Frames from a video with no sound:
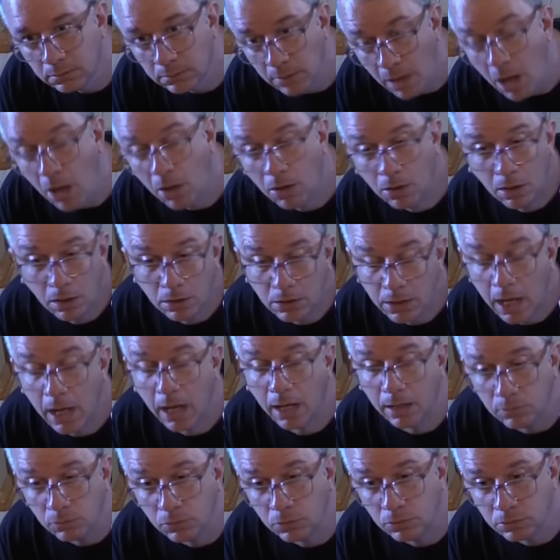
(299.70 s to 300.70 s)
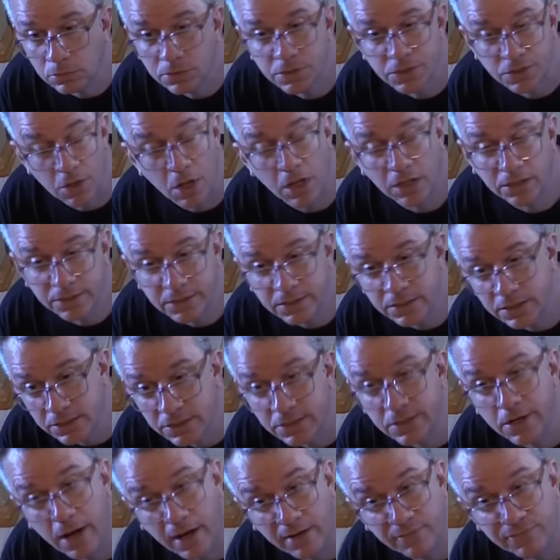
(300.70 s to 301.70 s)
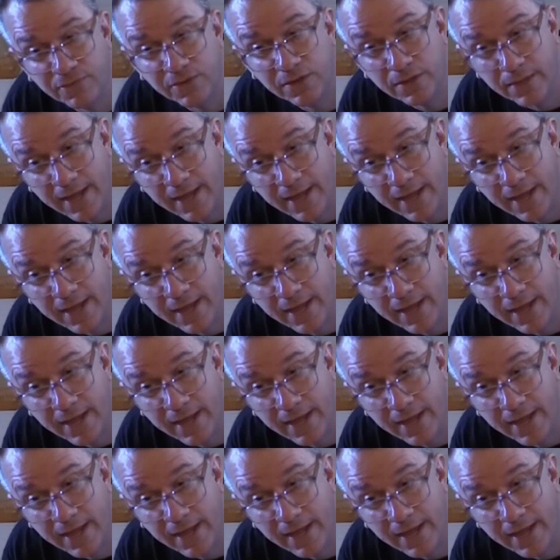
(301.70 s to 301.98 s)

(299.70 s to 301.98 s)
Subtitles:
Oh, okay. Well, as long as it's not for